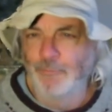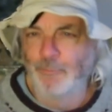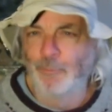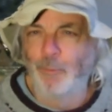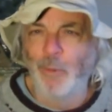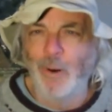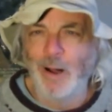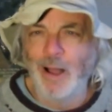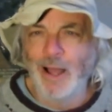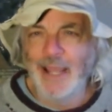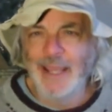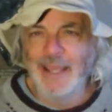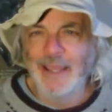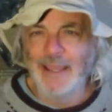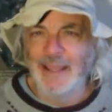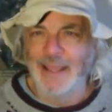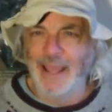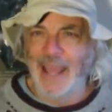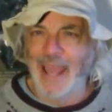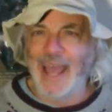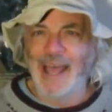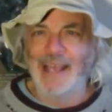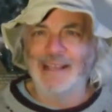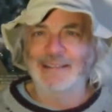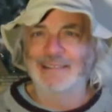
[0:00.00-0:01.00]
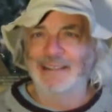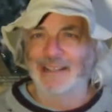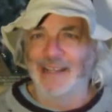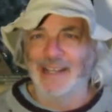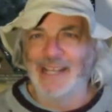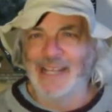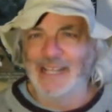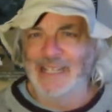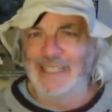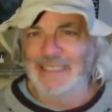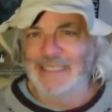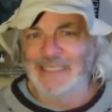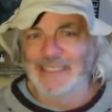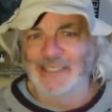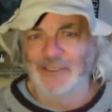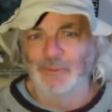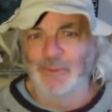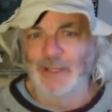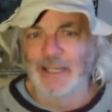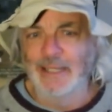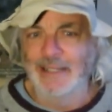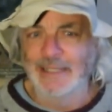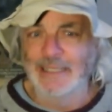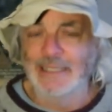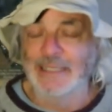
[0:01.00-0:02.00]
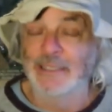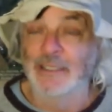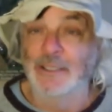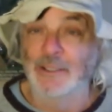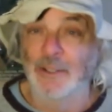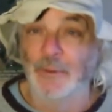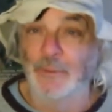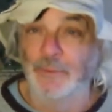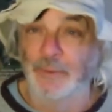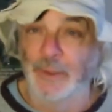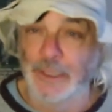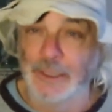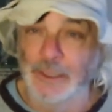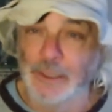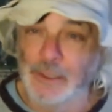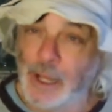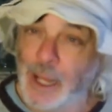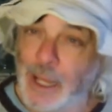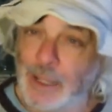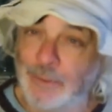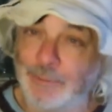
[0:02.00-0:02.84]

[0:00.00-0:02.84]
Why ask us when this is so fucking